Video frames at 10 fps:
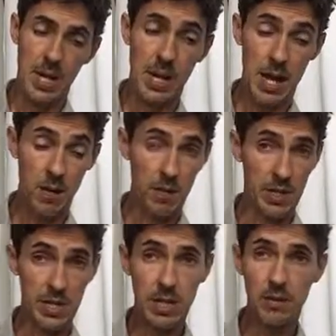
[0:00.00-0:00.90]
Now, the
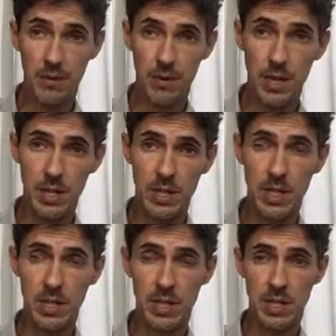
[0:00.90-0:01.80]
signal for
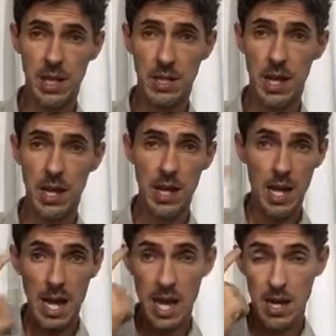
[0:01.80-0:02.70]
this is sunlight
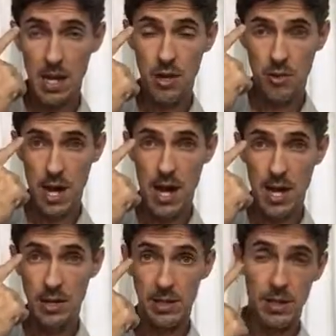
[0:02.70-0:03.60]
hitting your
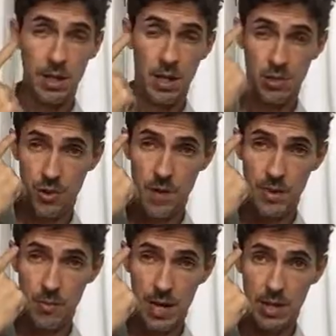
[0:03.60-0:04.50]
eyes,
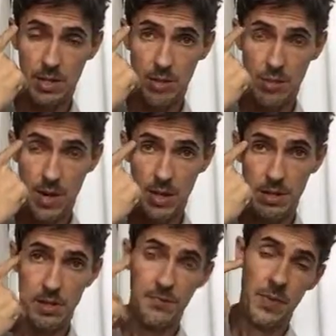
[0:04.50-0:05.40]
traveling back to your
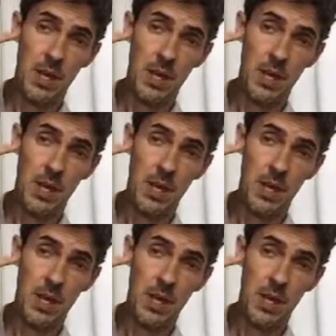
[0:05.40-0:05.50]
retinas,